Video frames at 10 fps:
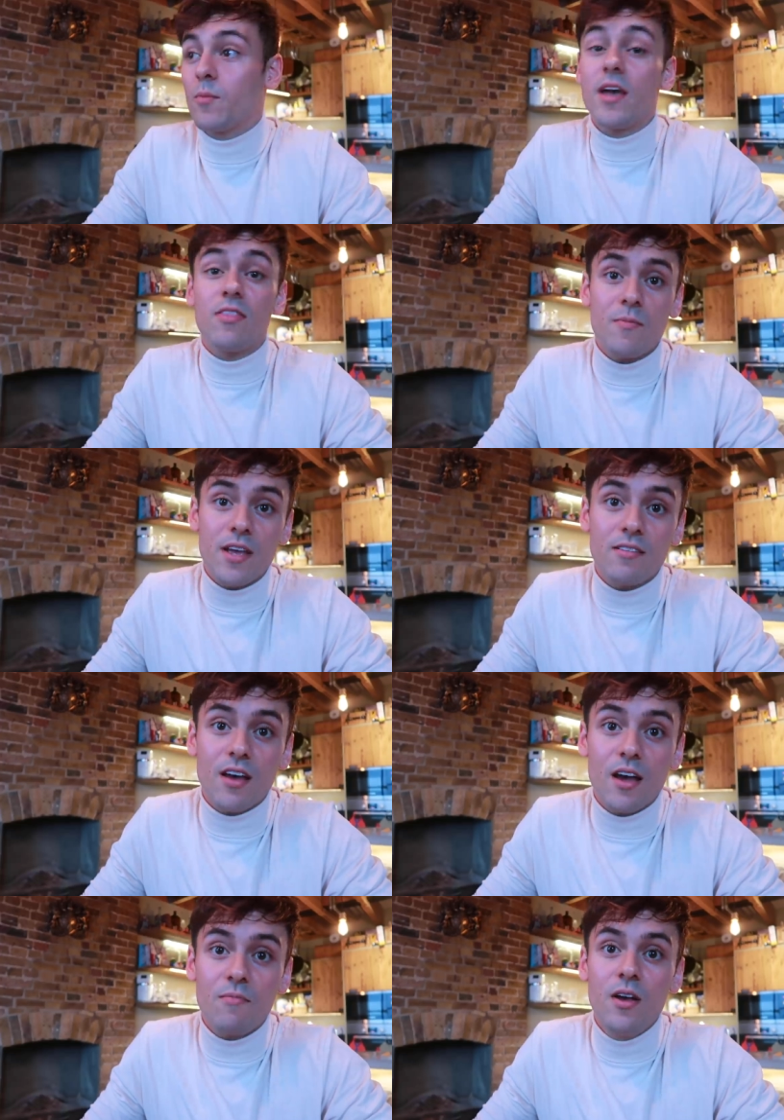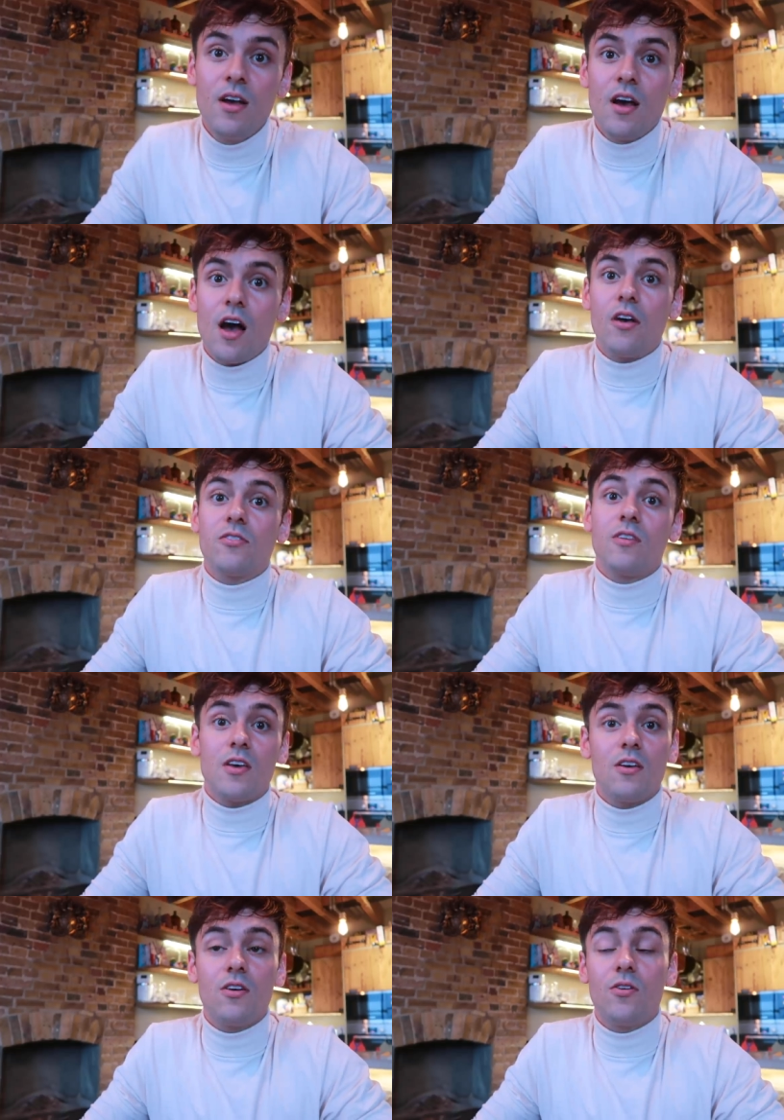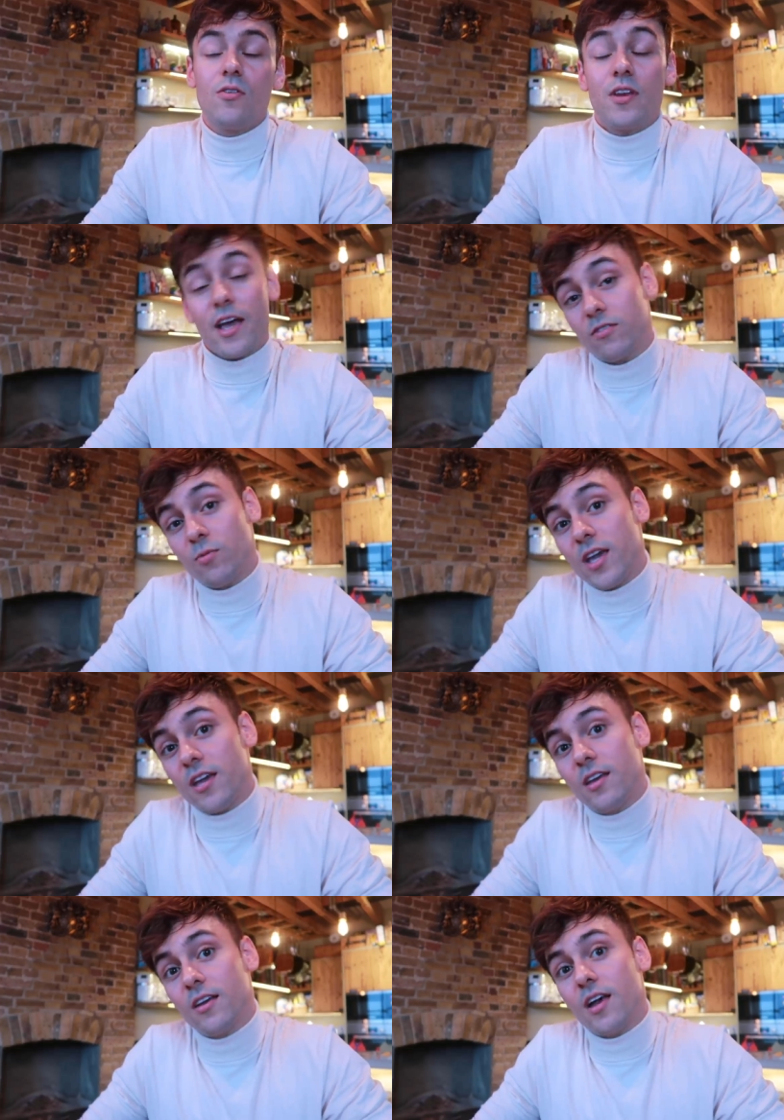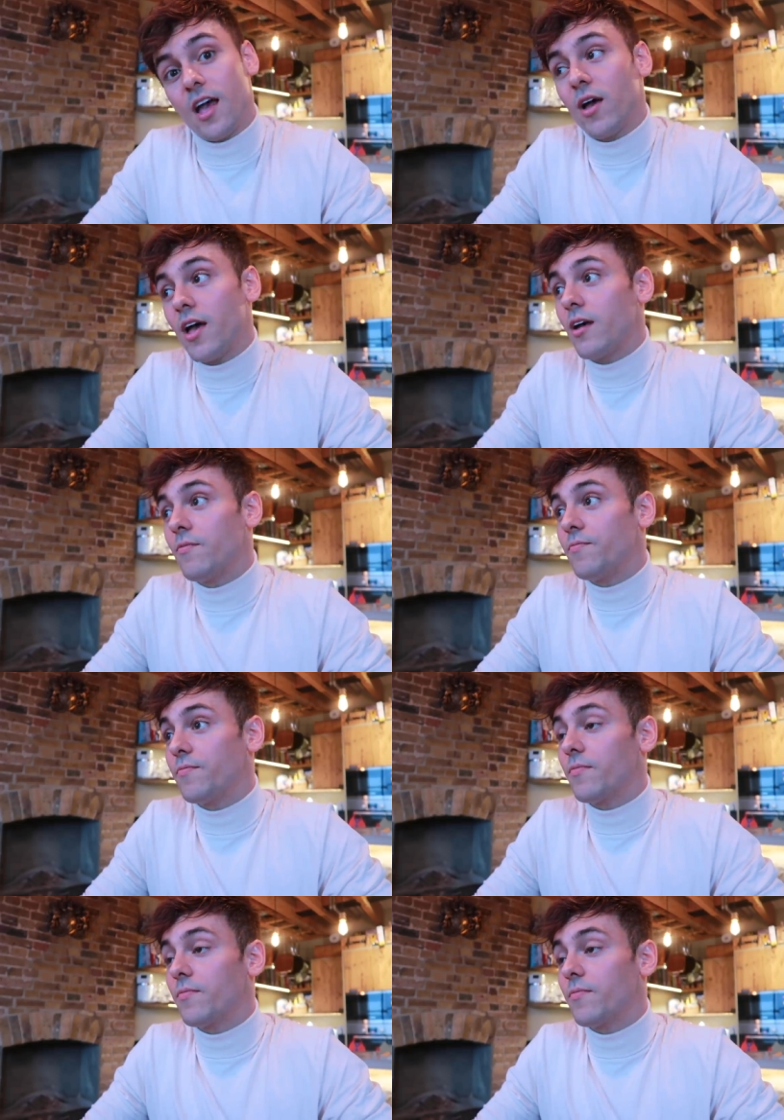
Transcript: But in the meantime, I'll see you next week, where